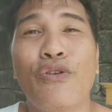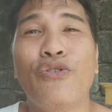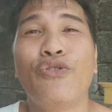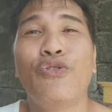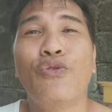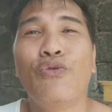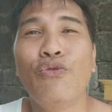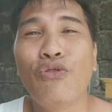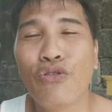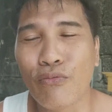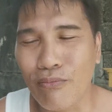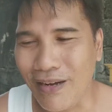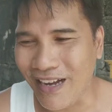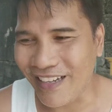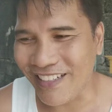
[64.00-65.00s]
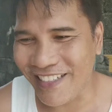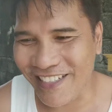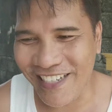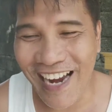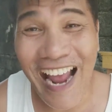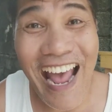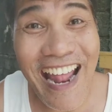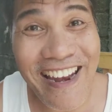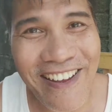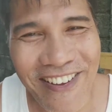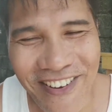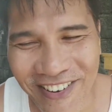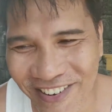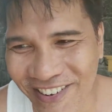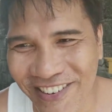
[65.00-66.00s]
new to my
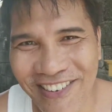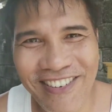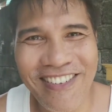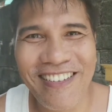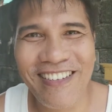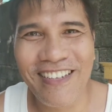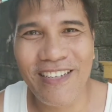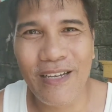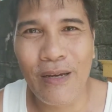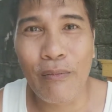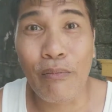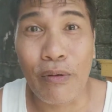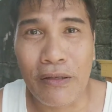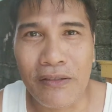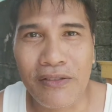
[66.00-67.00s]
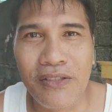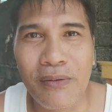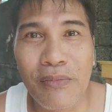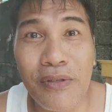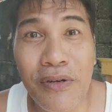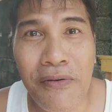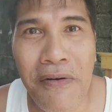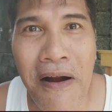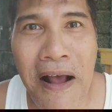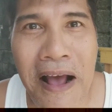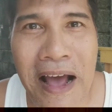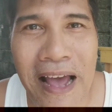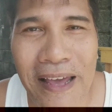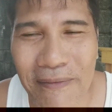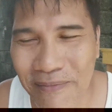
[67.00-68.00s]
channel, please
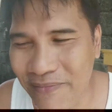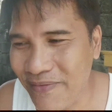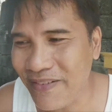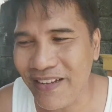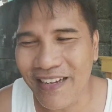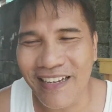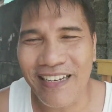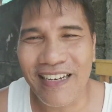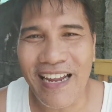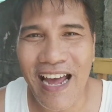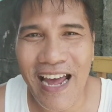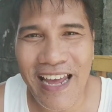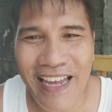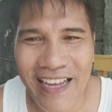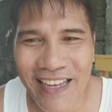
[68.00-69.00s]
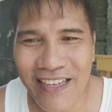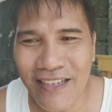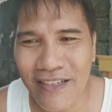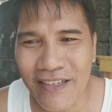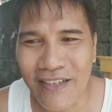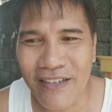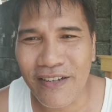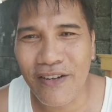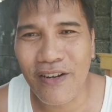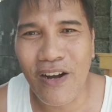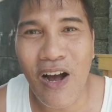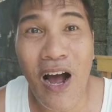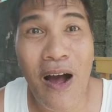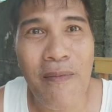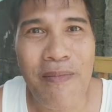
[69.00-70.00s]
subscribe, like,
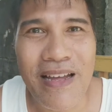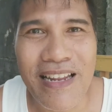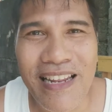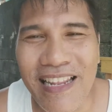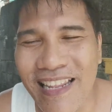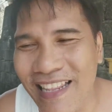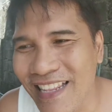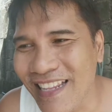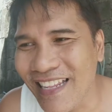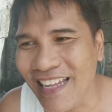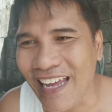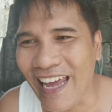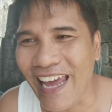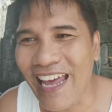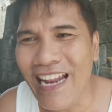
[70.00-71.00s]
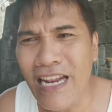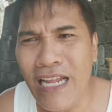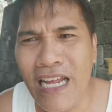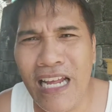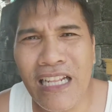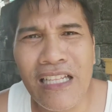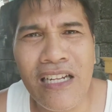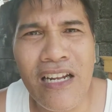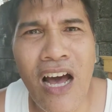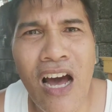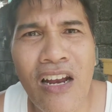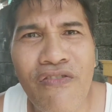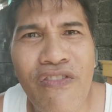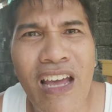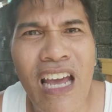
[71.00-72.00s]
comment, and hit the
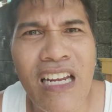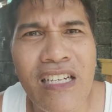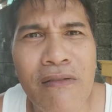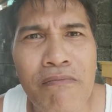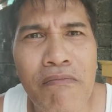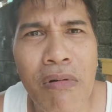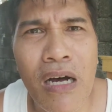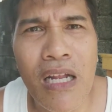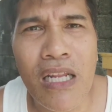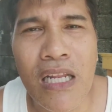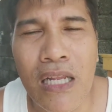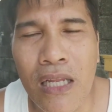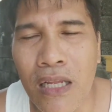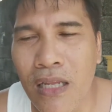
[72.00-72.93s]
notification button.